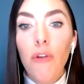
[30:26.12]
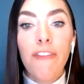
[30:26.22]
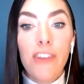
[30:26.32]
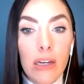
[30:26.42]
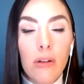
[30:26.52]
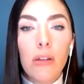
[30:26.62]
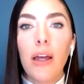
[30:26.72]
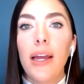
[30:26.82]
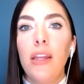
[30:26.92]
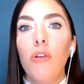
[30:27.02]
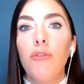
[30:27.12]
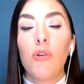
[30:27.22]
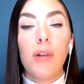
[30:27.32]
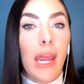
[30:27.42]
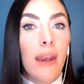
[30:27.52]
you feel like you've
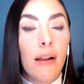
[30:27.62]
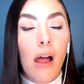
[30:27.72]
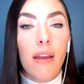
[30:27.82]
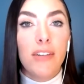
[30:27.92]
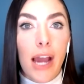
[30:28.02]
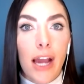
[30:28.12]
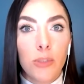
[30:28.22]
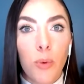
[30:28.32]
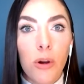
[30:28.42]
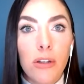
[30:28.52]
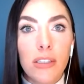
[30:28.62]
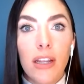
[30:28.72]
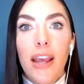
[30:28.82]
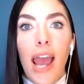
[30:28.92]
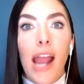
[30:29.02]
created a lot of dashboards
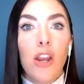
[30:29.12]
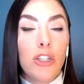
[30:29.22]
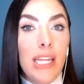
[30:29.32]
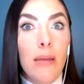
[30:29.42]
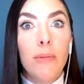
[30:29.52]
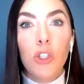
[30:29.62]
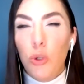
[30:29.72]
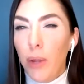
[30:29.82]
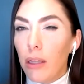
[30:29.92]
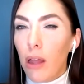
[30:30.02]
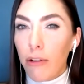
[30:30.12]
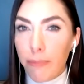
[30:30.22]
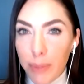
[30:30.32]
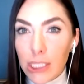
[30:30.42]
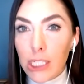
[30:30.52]
and your team is doing a lot
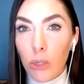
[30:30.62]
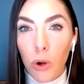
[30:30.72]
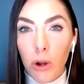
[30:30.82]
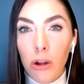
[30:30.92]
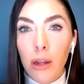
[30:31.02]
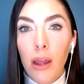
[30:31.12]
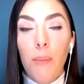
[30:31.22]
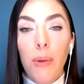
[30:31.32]
of busy work,